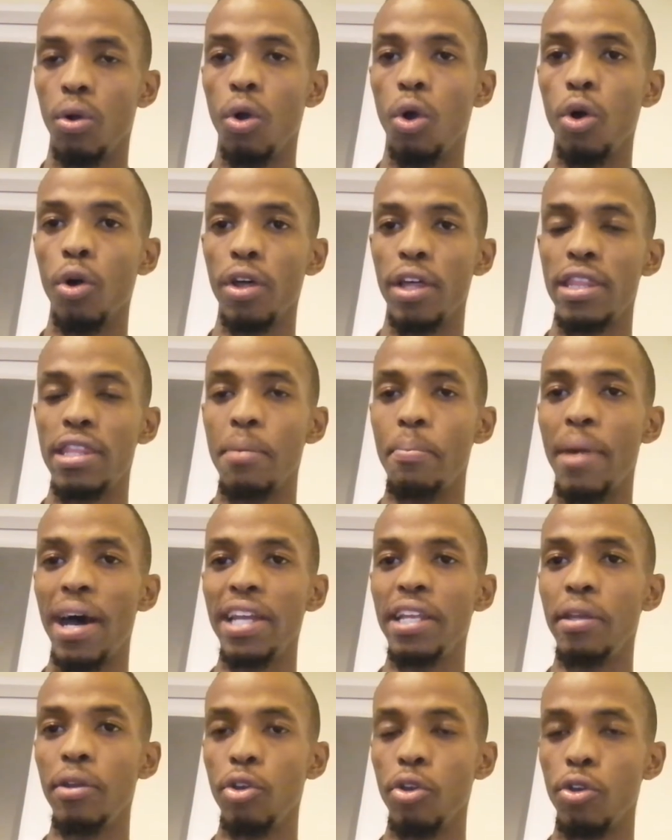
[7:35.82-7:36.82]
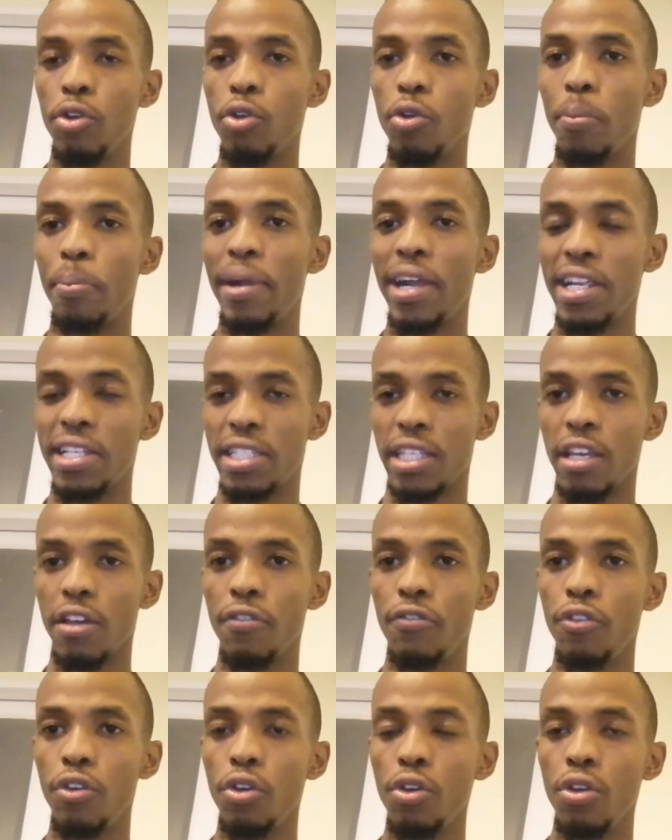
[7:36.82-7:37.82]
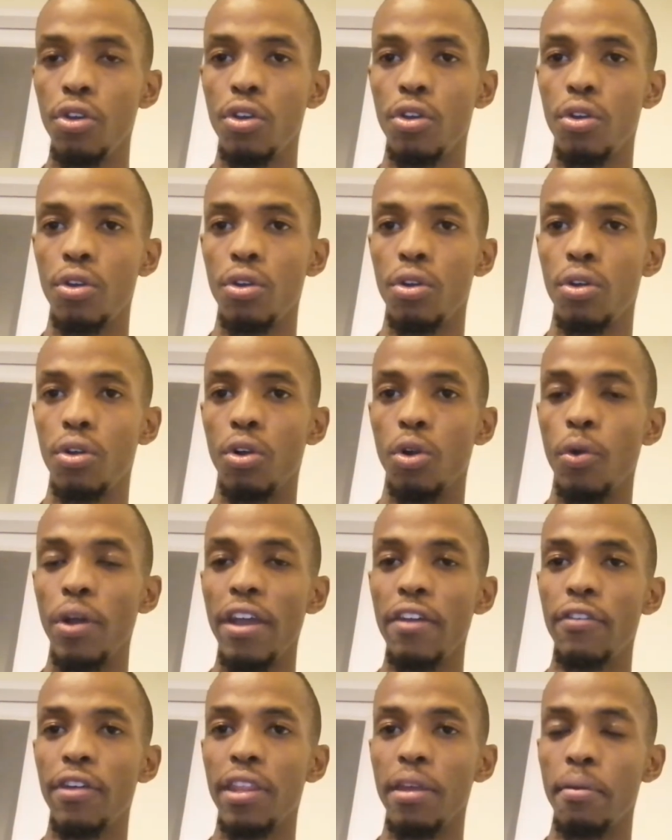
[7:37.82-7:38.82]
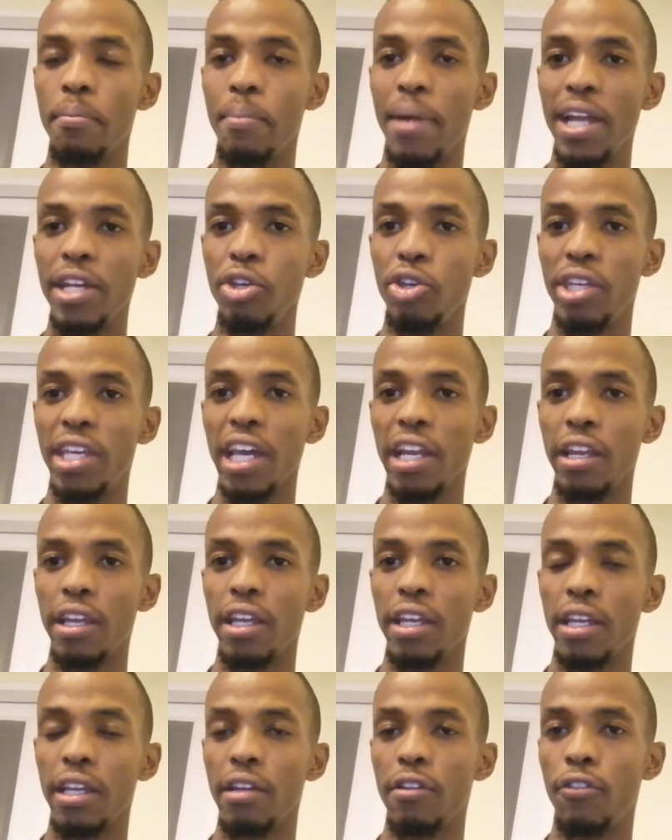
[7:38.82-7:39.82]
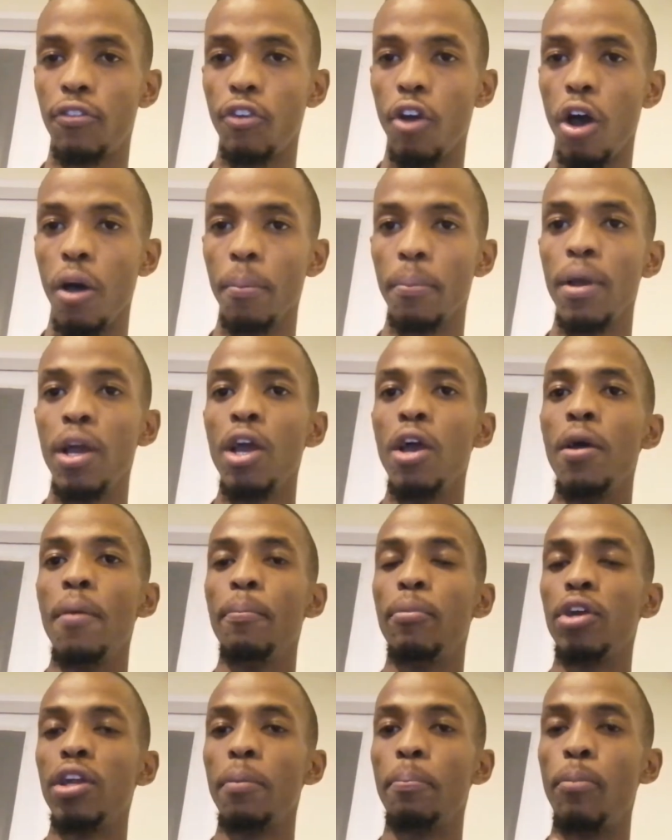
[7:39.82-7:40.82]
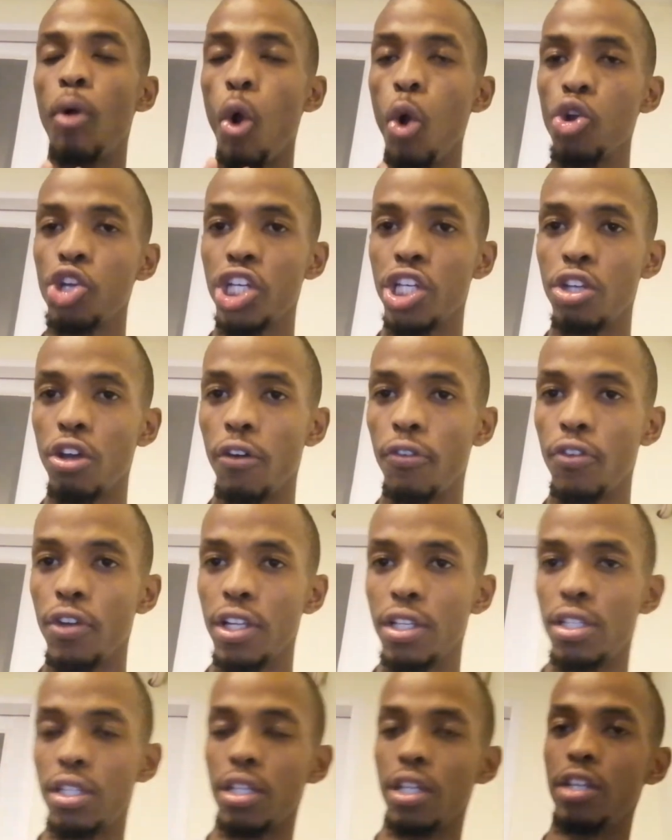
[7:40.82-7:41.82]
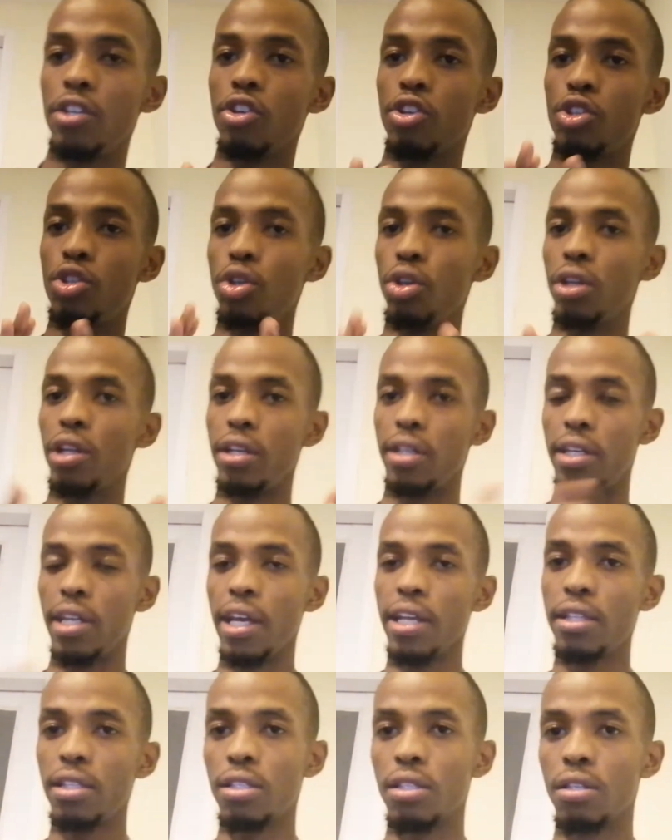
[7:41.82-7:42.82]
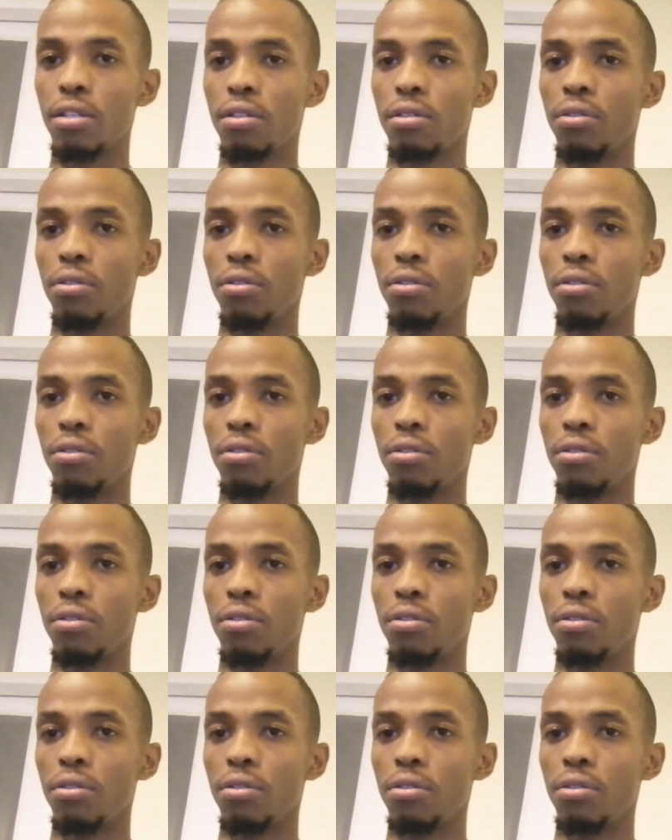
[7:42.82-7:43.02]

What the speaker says: or the money your parents give you, wherever the money you're getting it from, put a portion of it in your student debt.